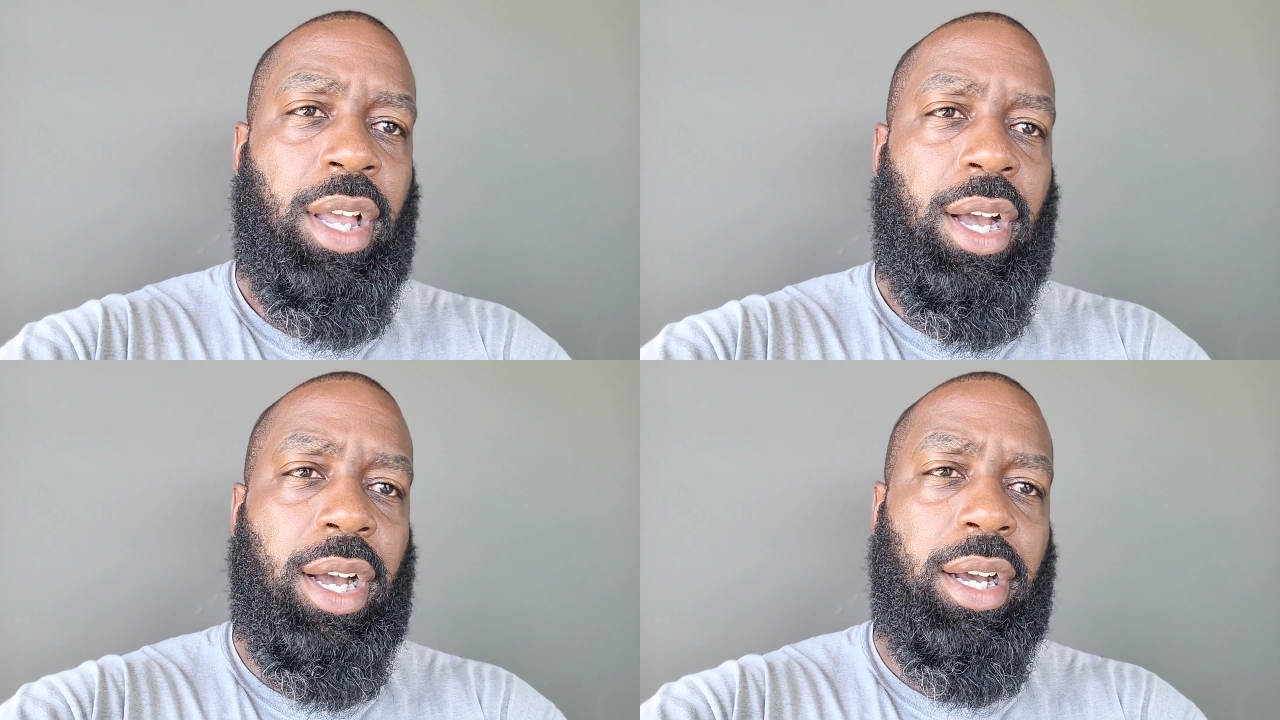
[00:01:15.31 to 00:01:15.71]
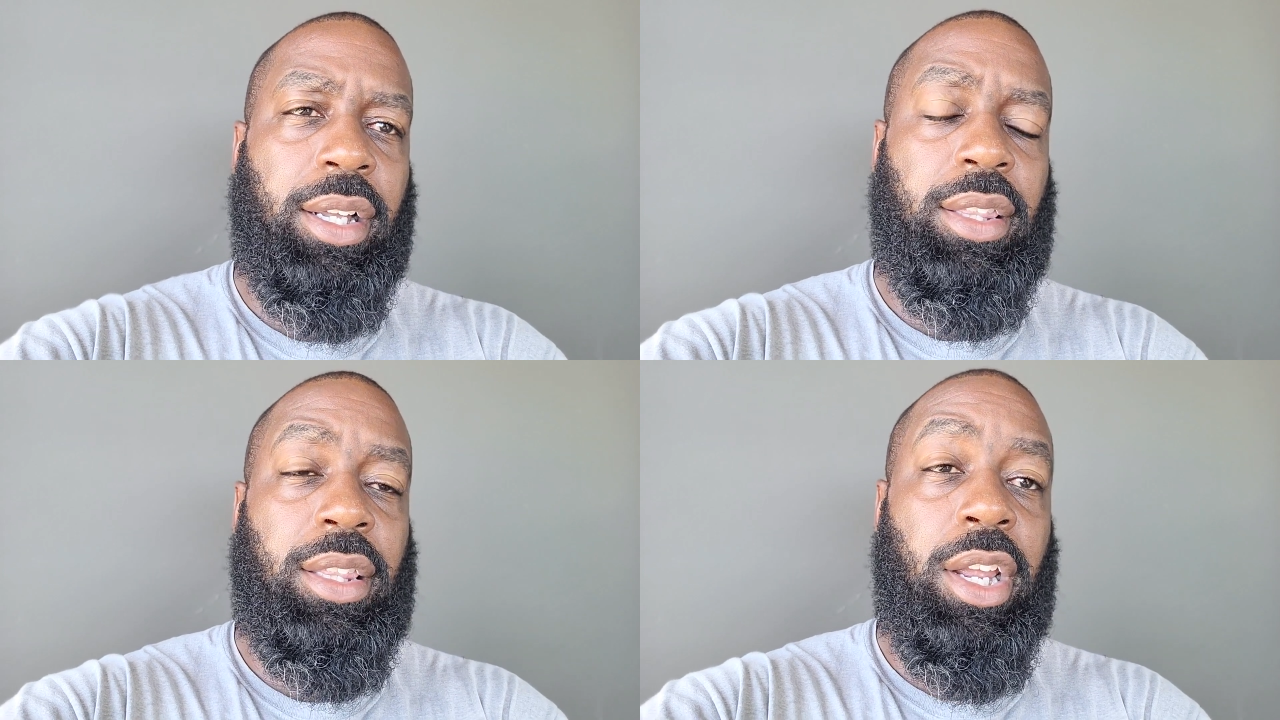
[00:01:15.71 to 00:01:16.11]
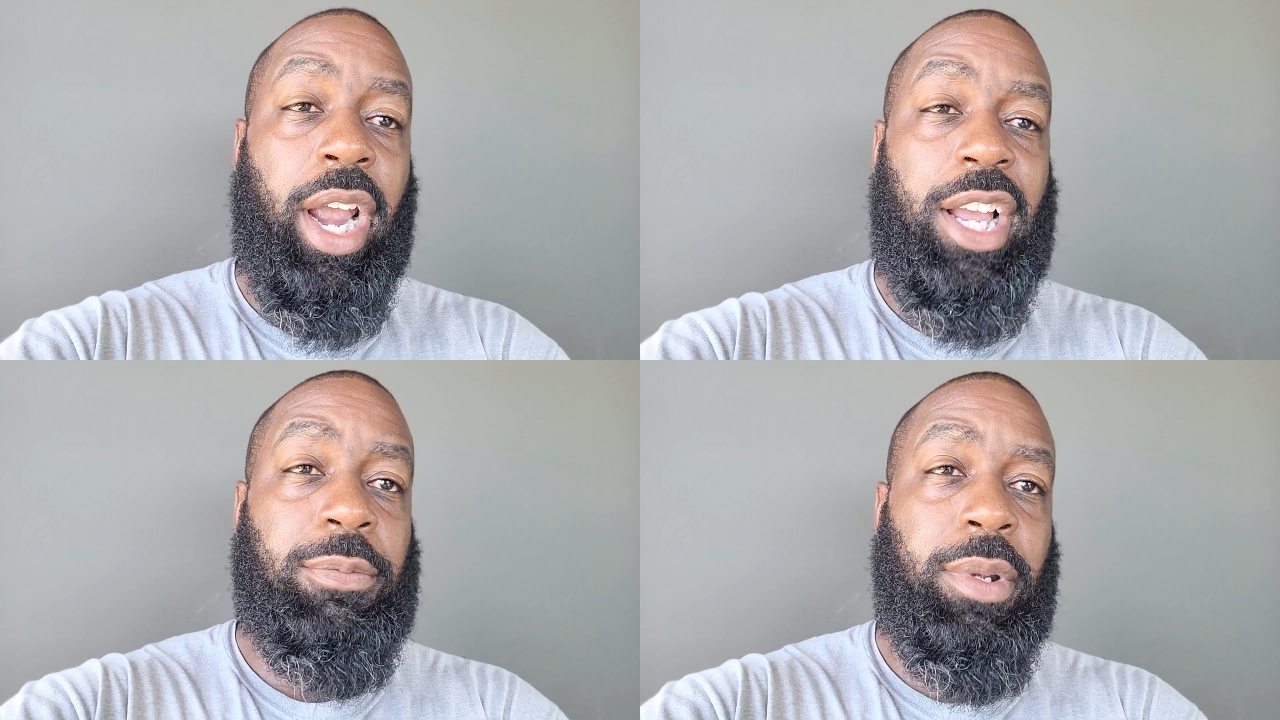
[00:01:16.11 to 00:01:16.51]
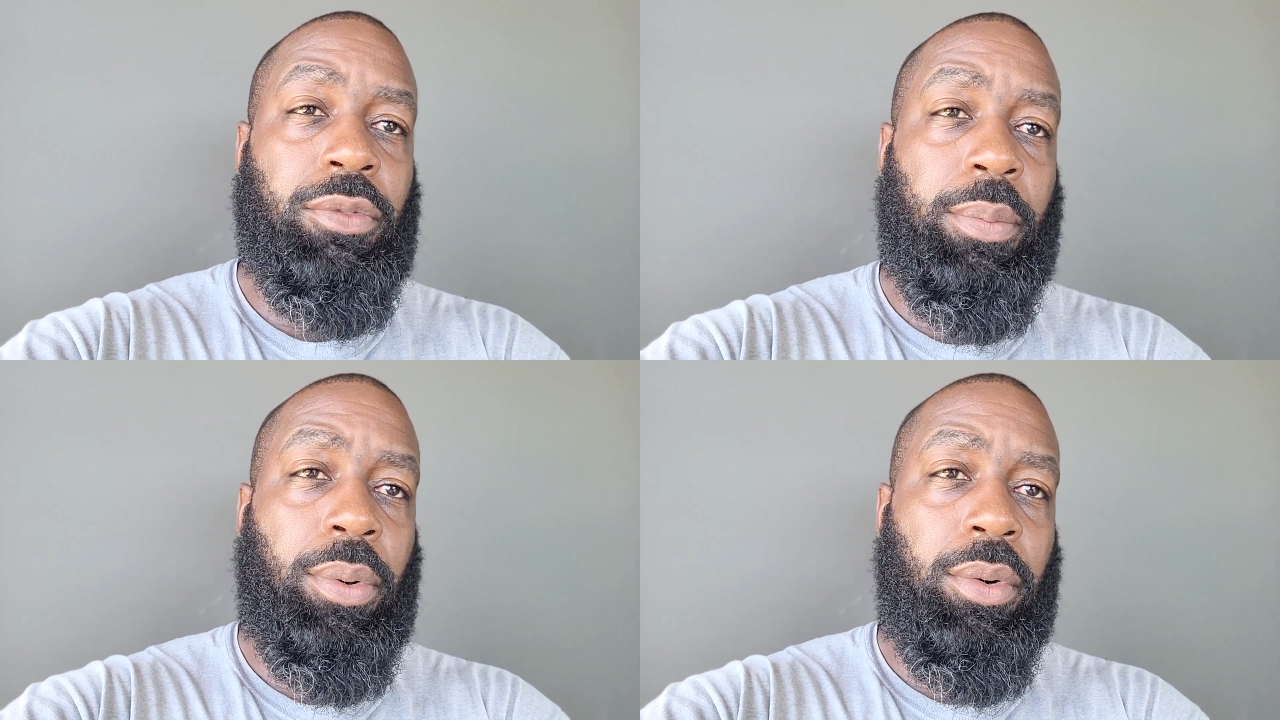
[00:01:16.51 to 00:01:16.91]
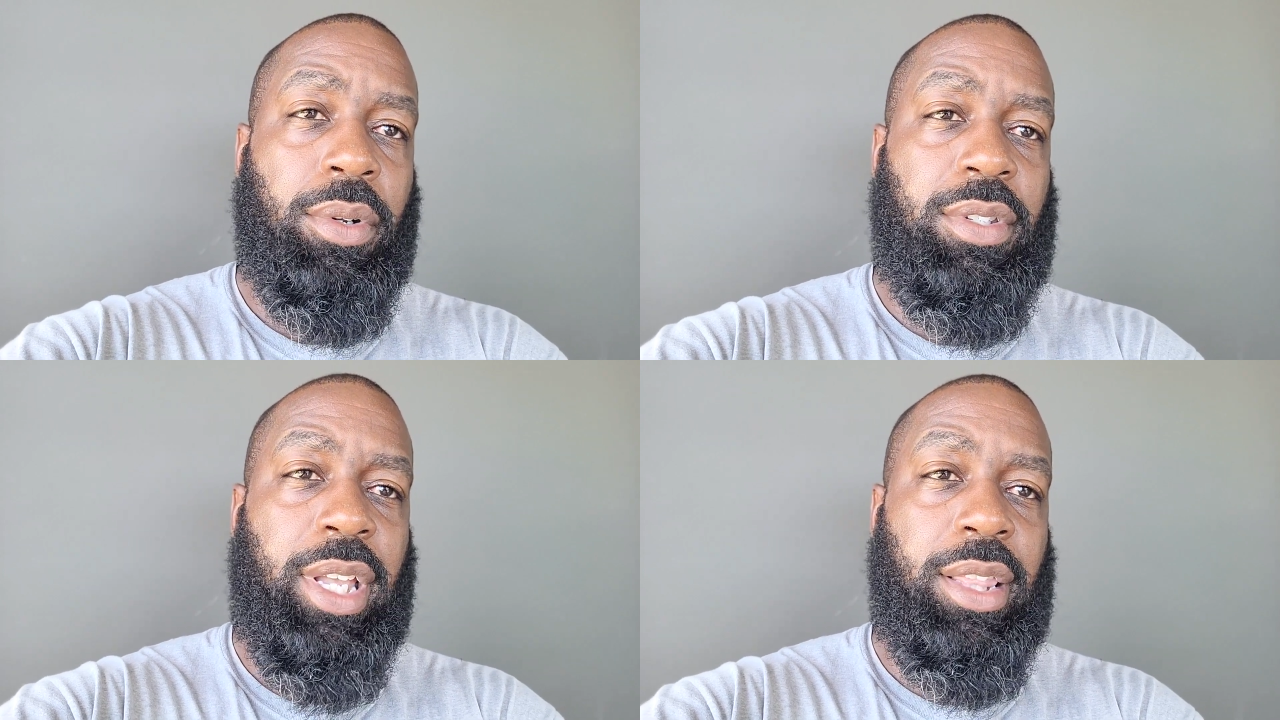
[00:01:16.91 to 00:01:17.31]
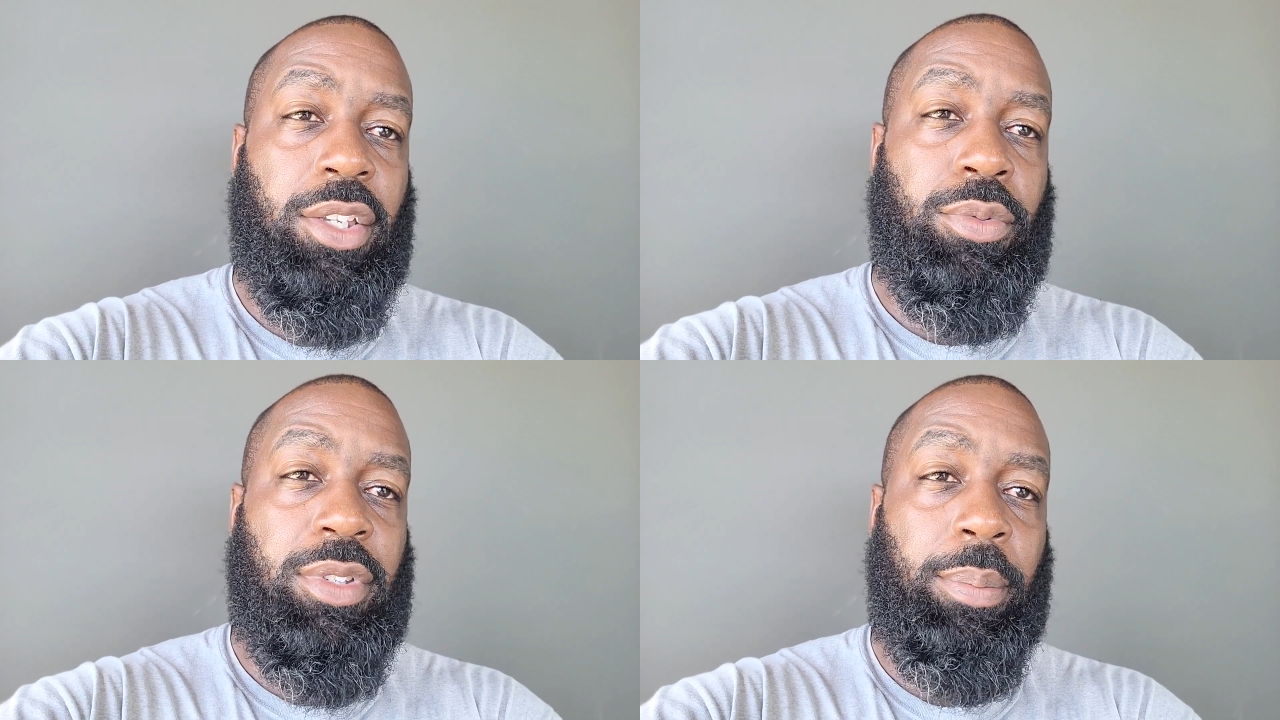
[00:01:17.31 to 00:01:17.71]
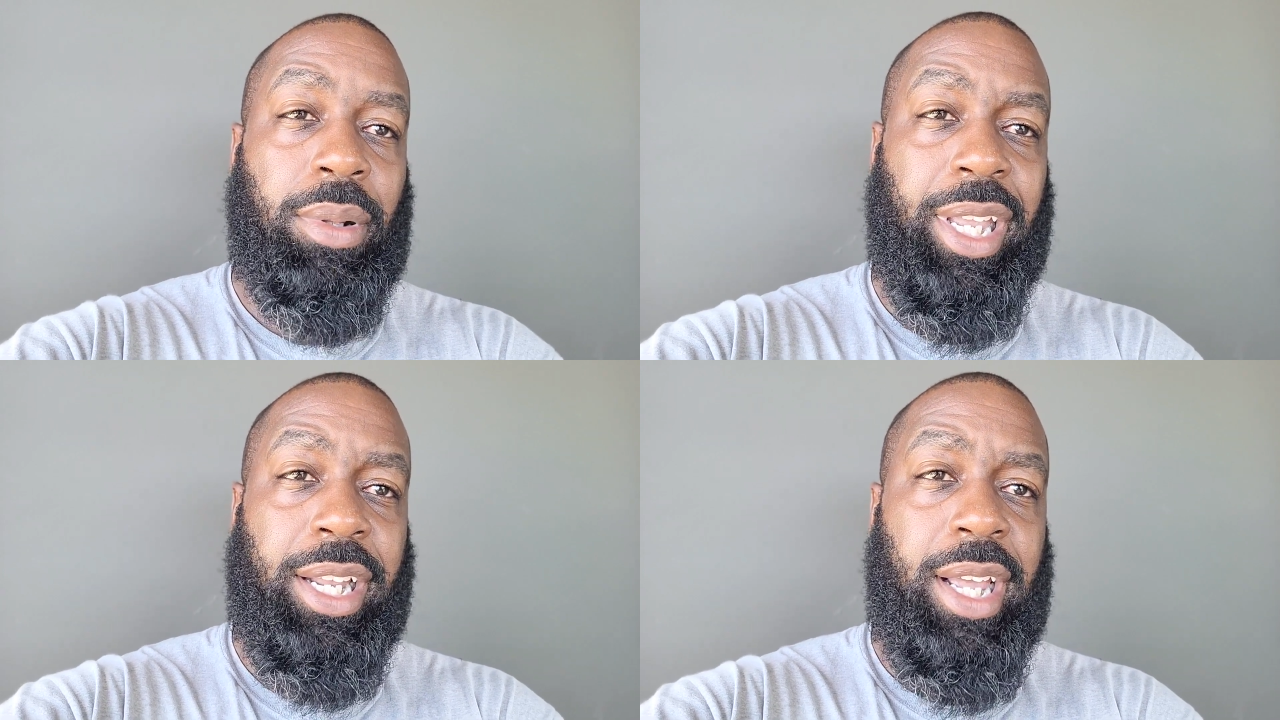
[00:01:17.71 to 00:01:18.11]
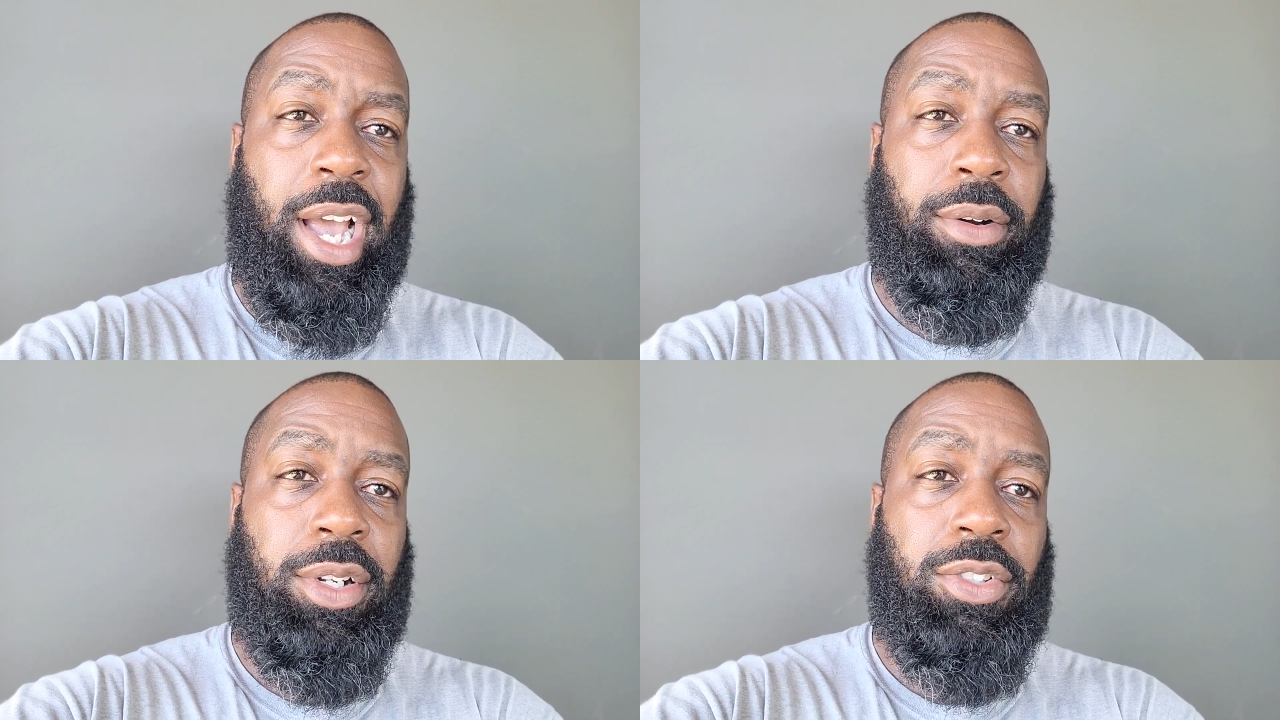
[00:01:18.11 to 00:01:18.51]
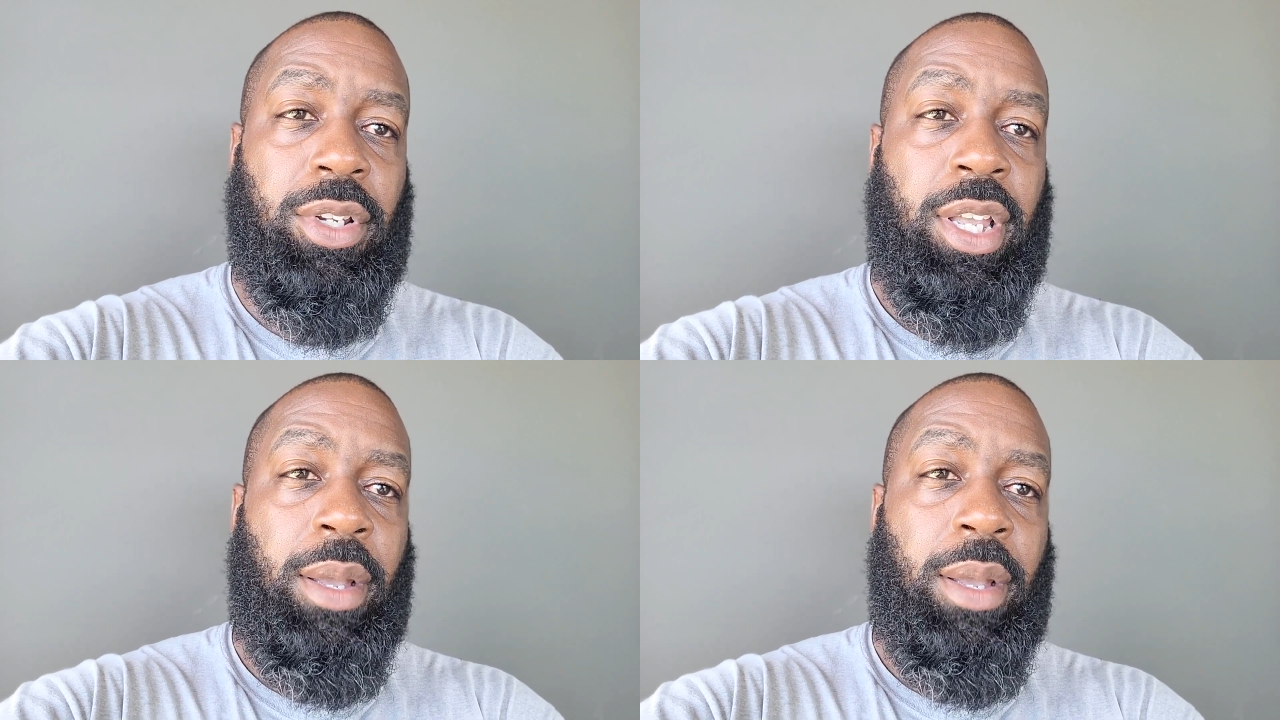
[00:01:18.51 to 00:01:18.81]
There has been reports that this was a planned outage,